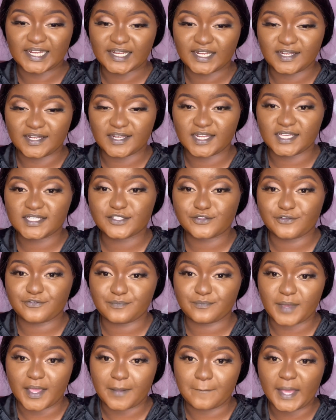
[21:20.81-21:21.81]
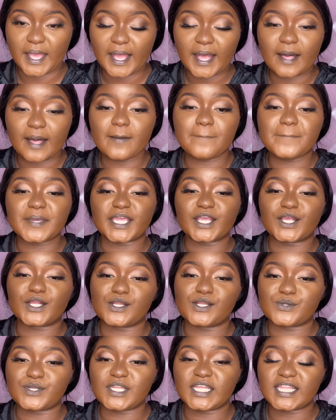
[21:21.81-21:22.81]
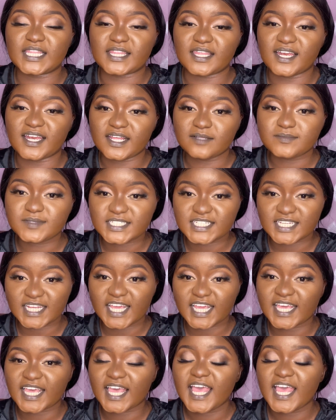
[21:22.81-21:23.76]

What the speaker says: rest of my makeup, including the lipstick,